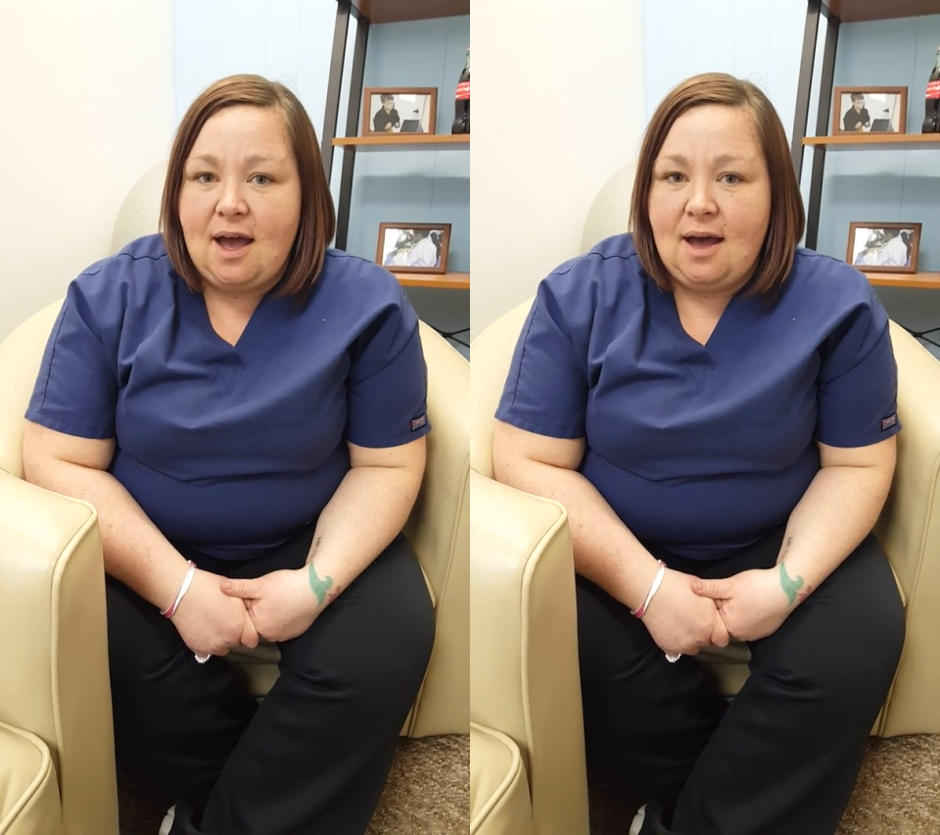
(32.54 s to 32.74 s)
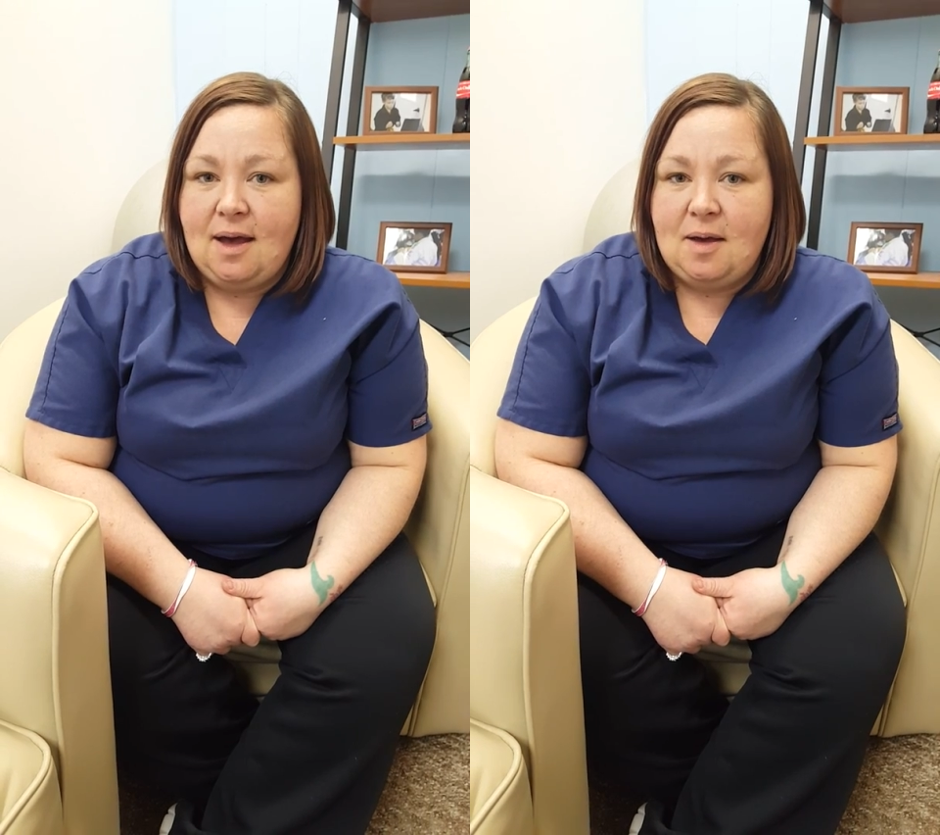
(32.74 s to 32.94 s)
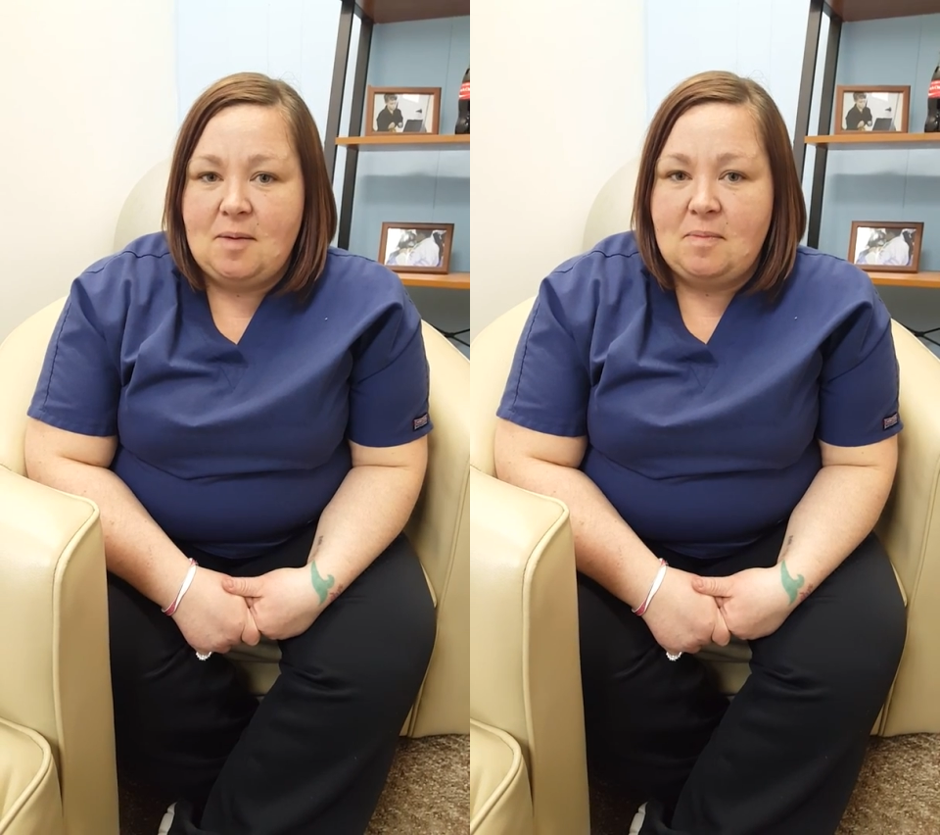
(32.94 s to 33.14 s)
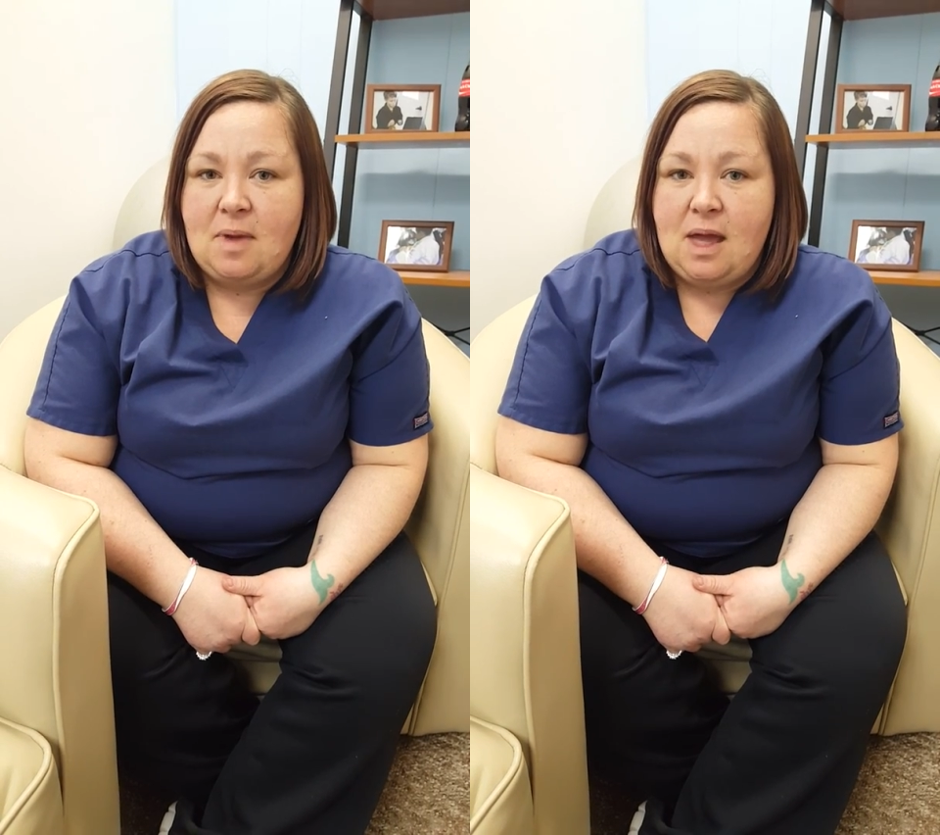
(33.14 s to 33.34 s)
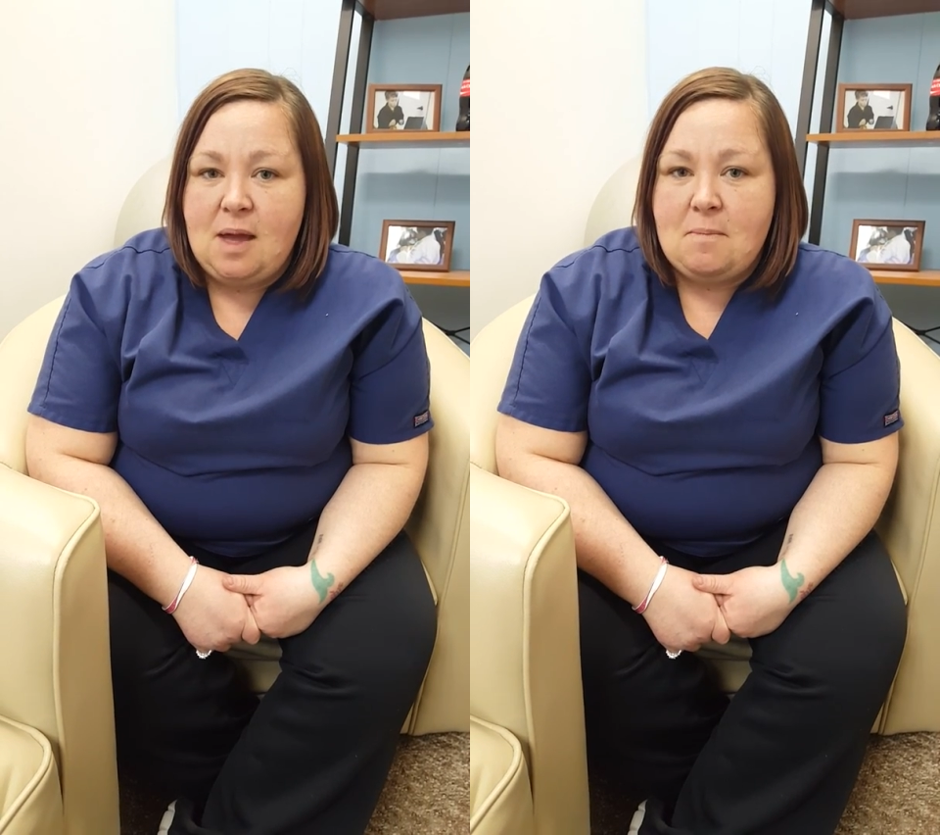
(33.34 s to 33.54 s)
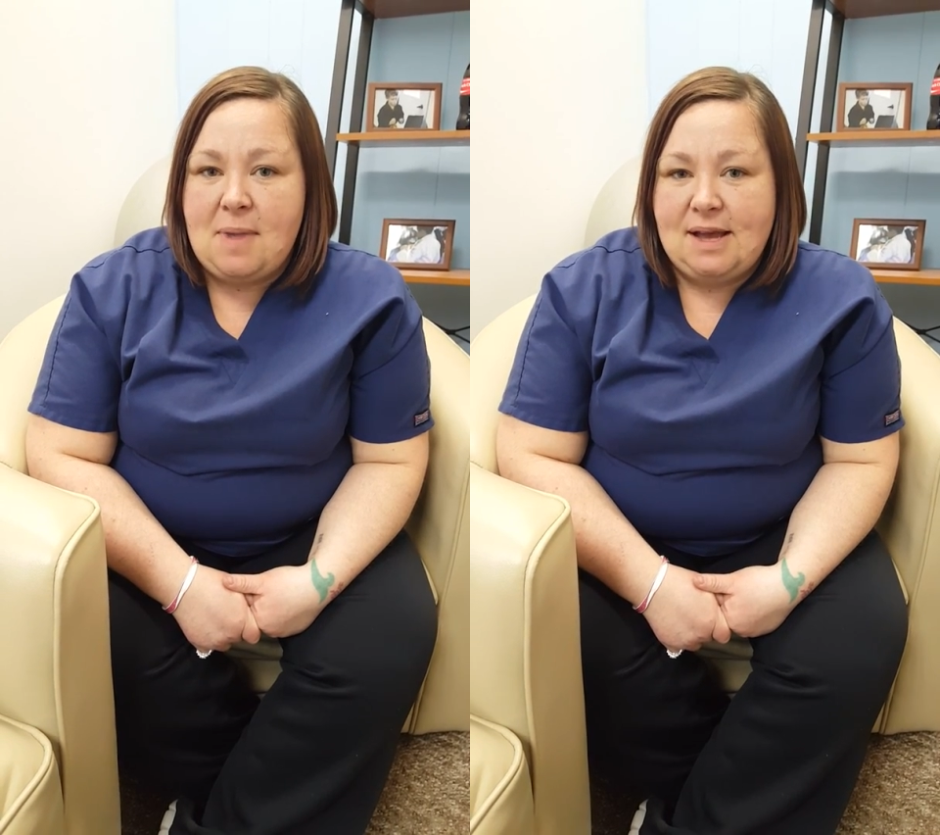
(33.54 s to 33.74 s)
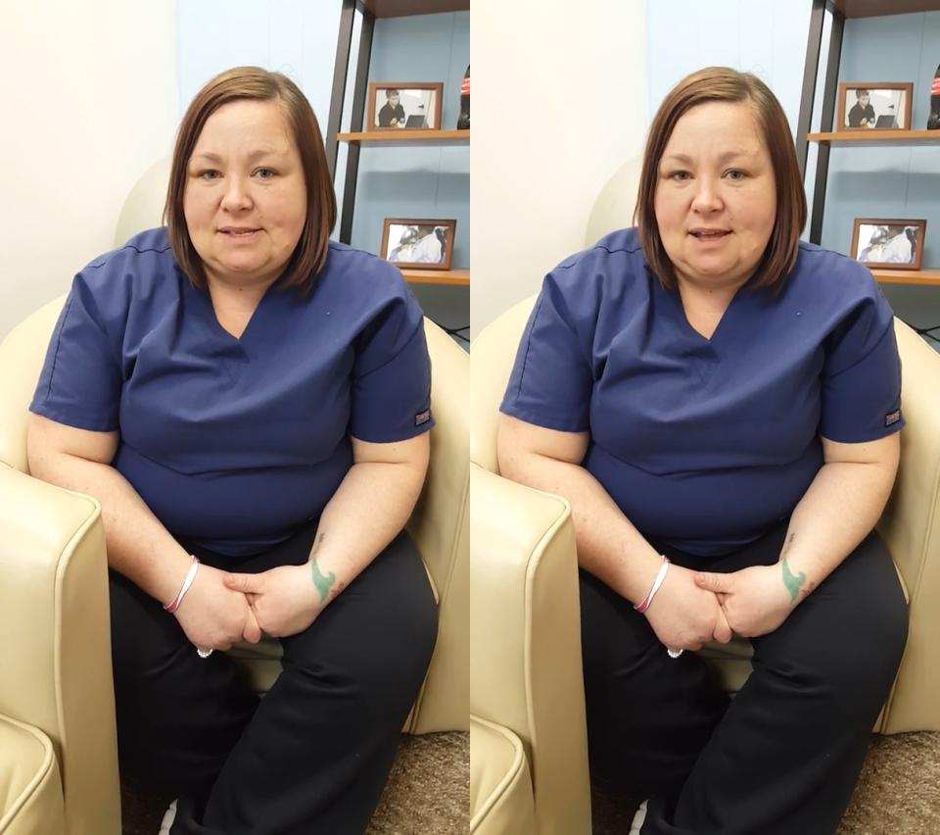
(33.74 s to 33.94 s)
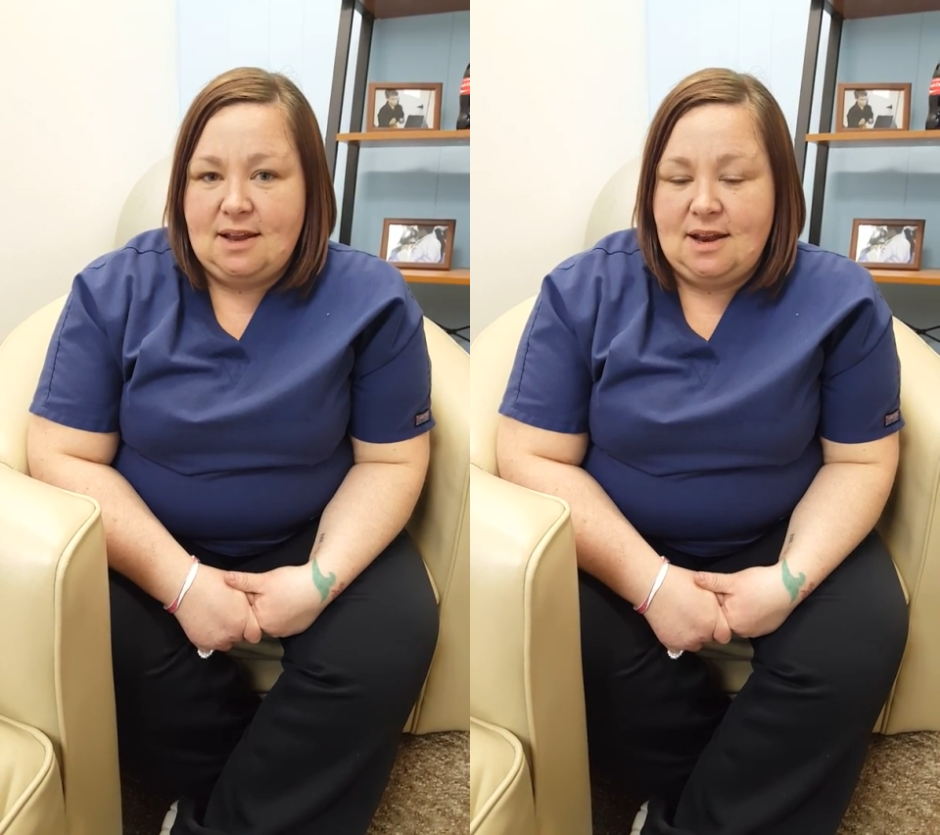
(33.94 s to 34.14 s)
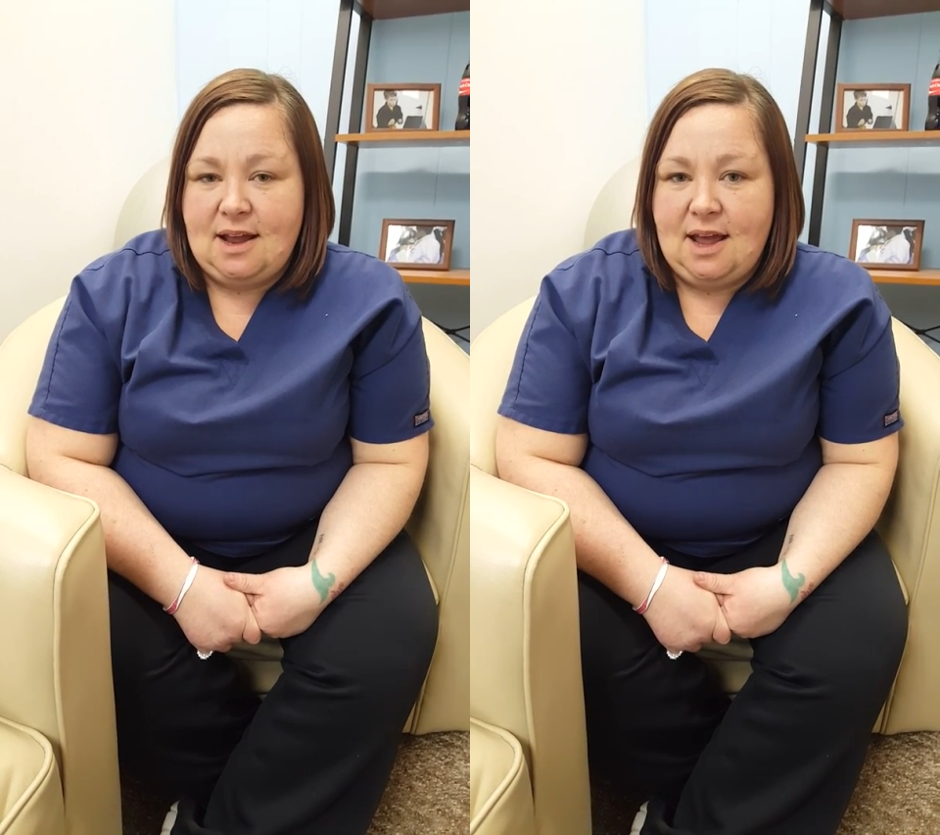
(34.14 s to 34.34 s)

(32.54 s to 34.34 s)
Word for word: Um, my son and